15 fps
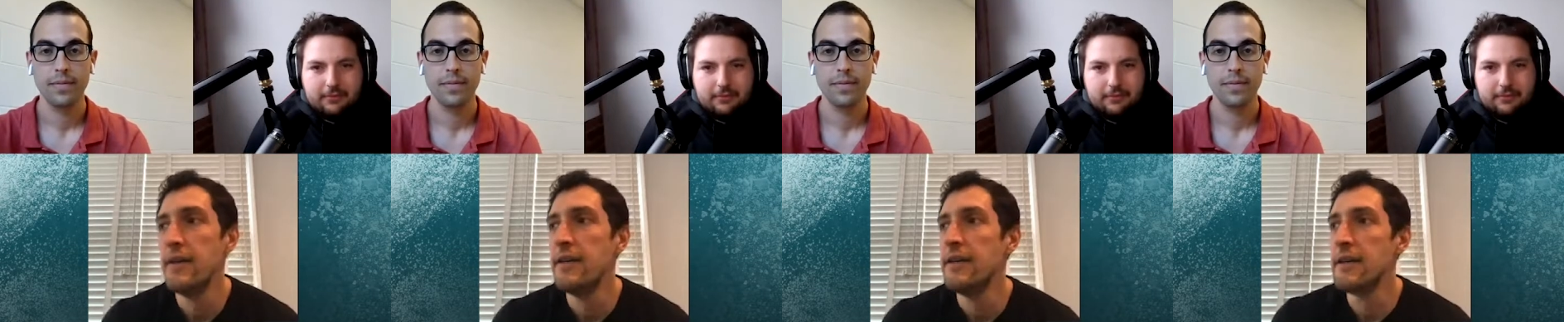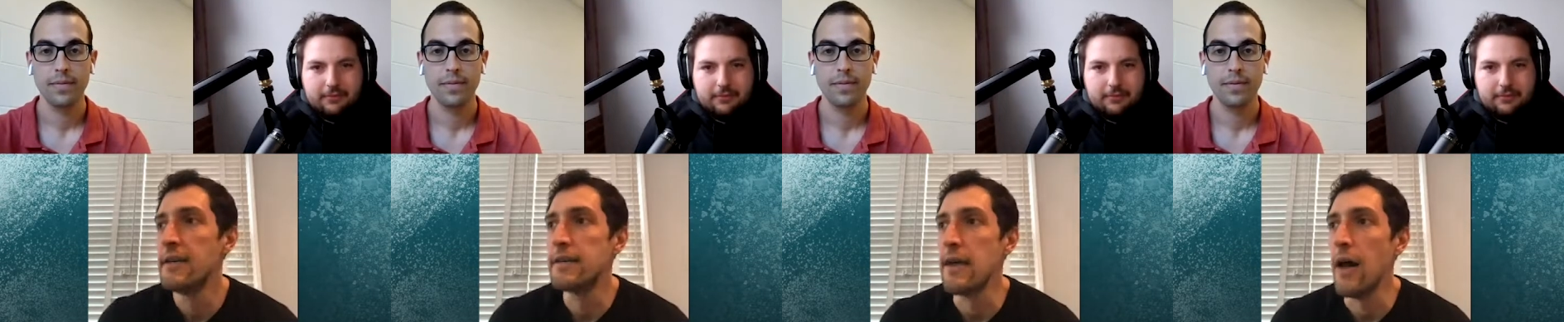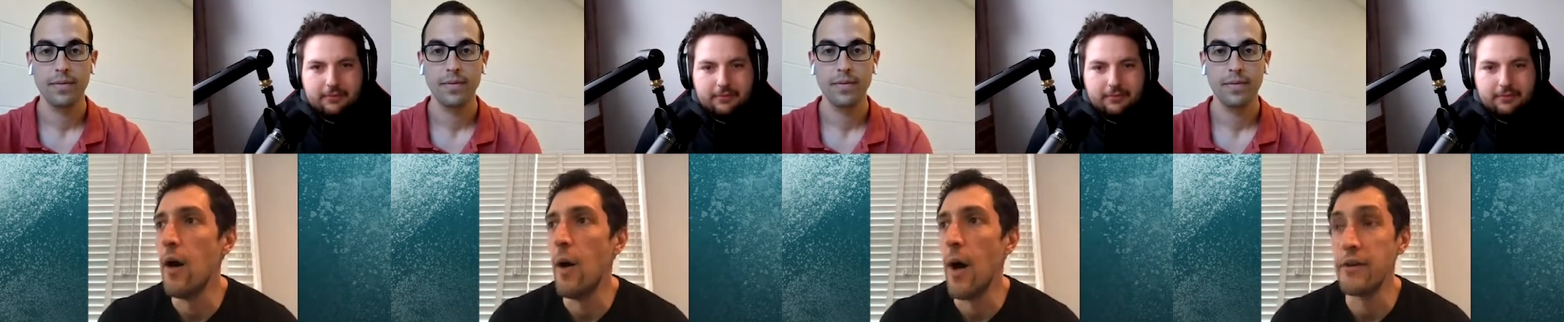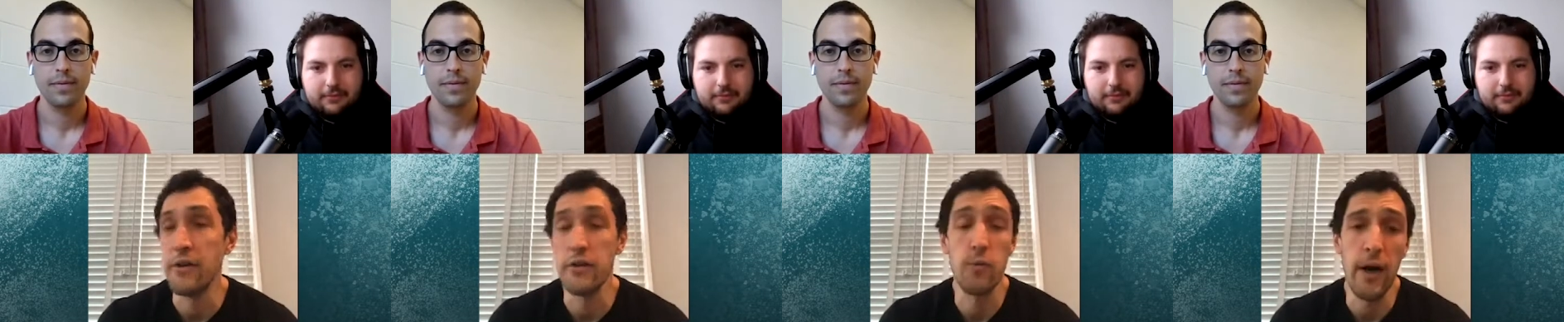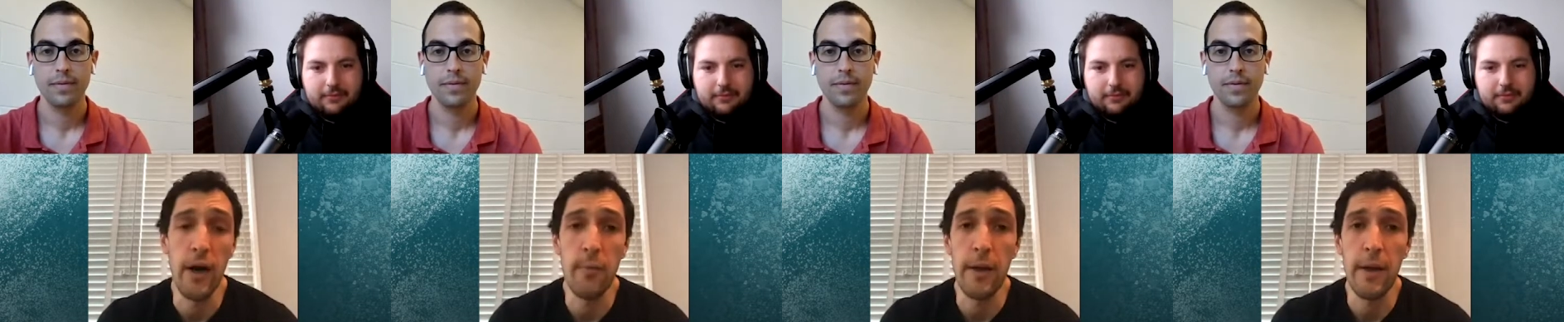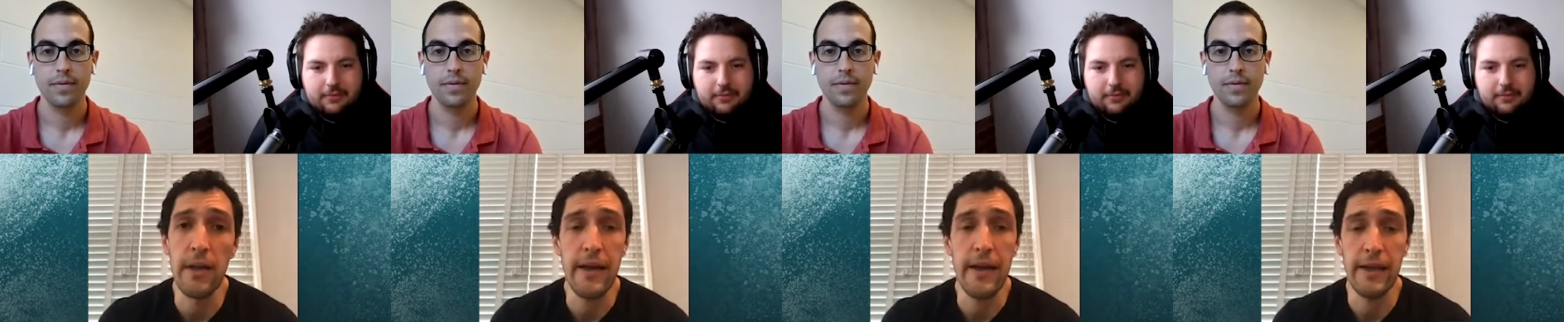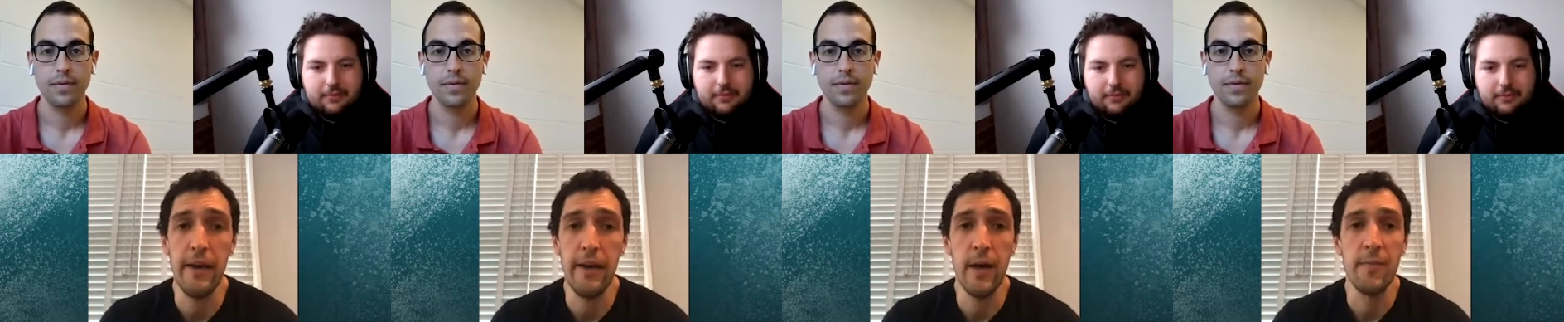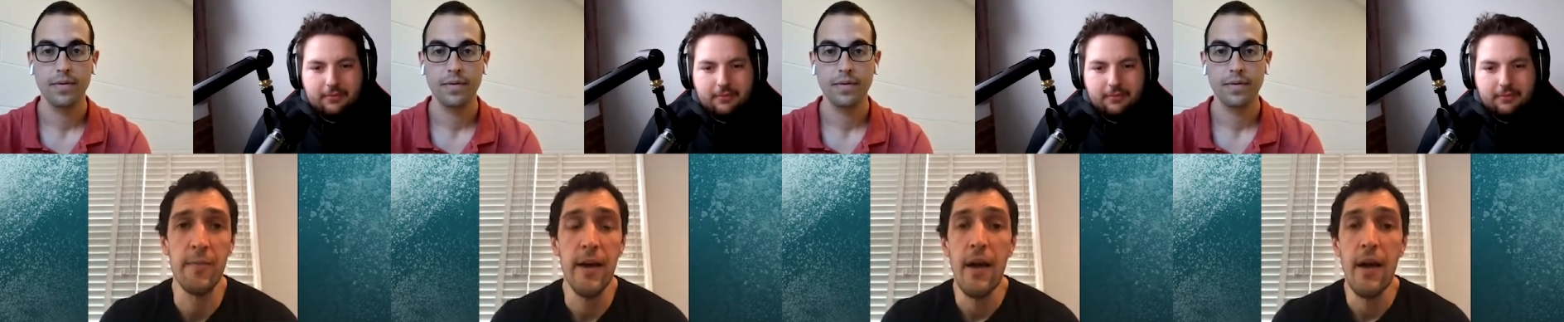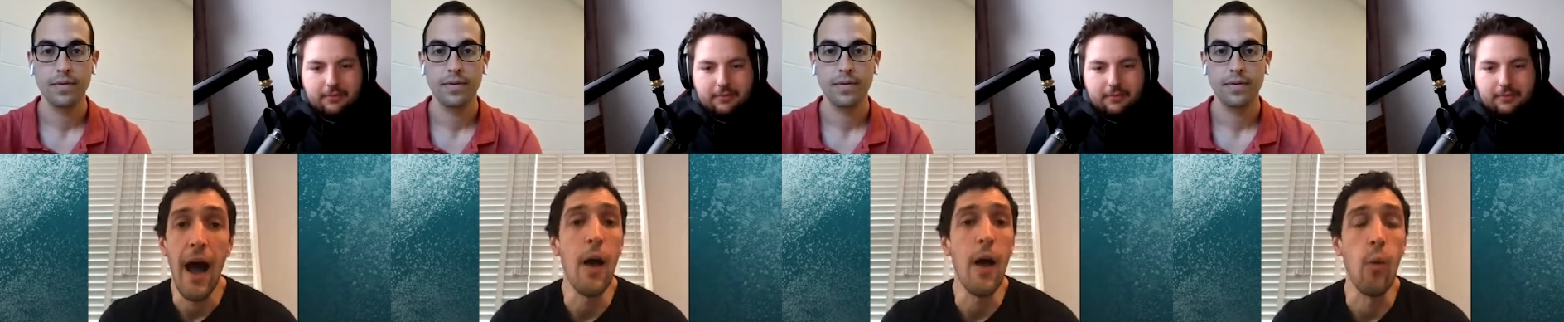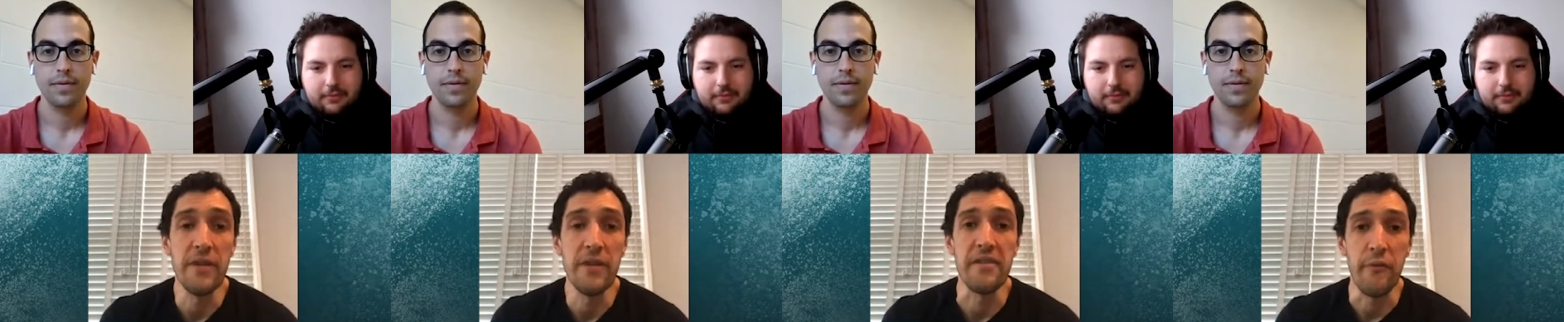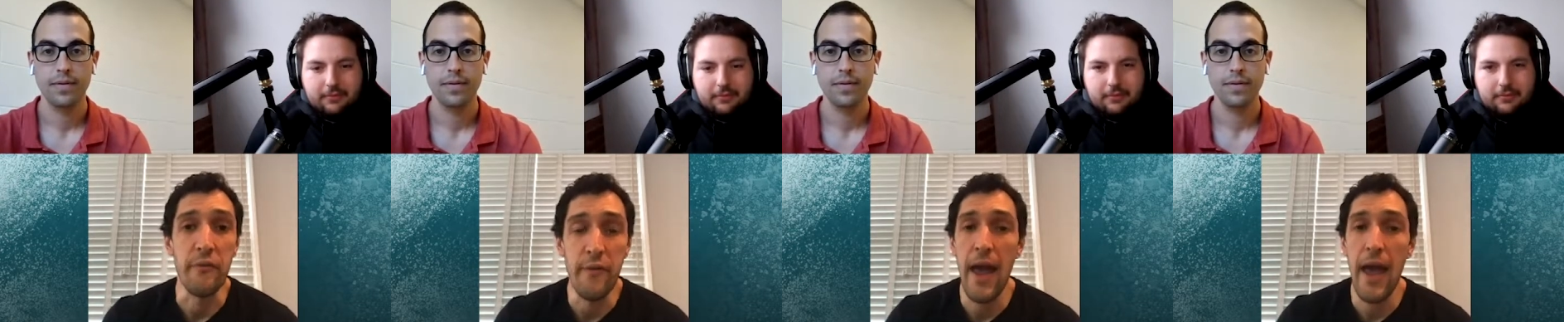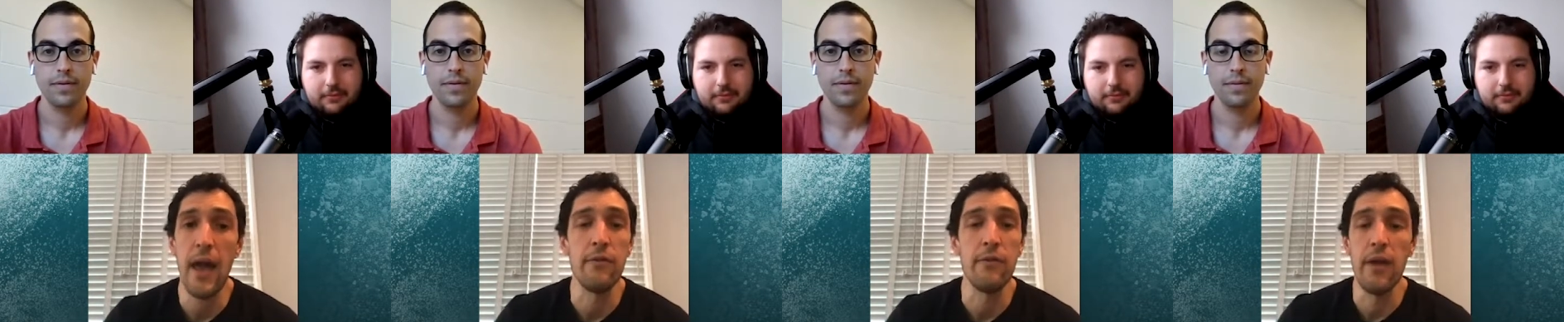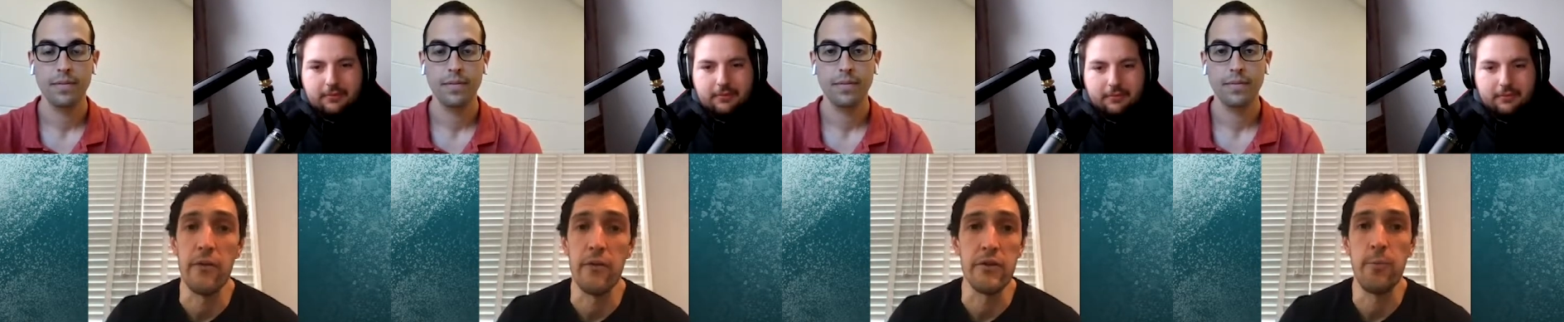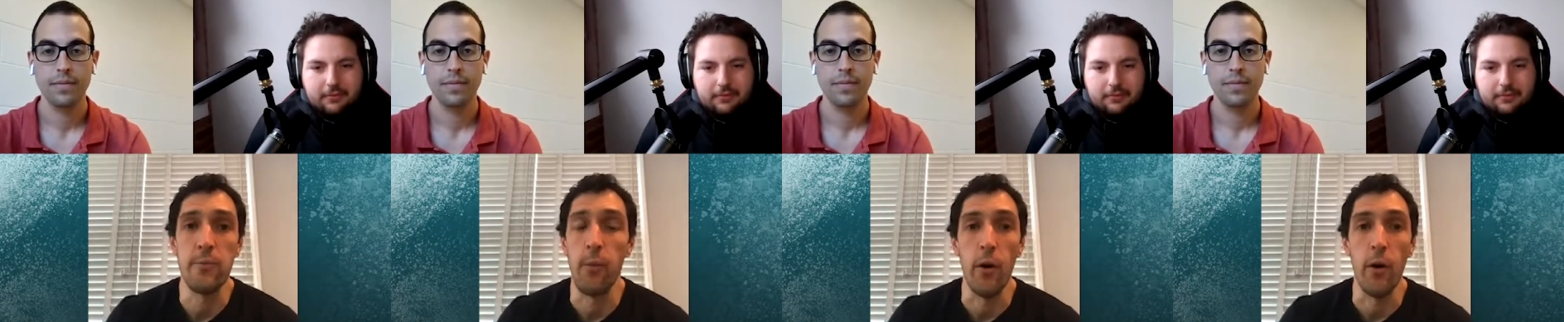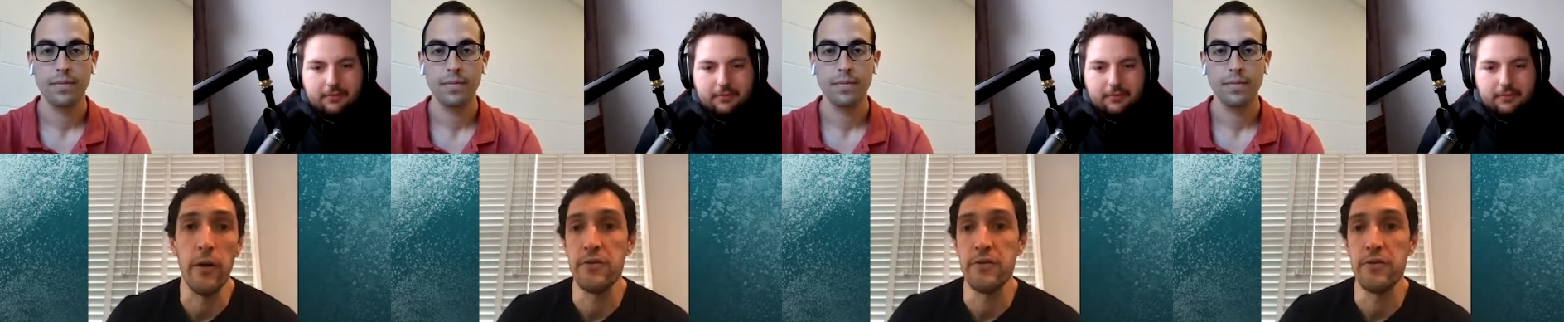Speaker 1: So I just wanted to be like him. I was a fan of the other sports.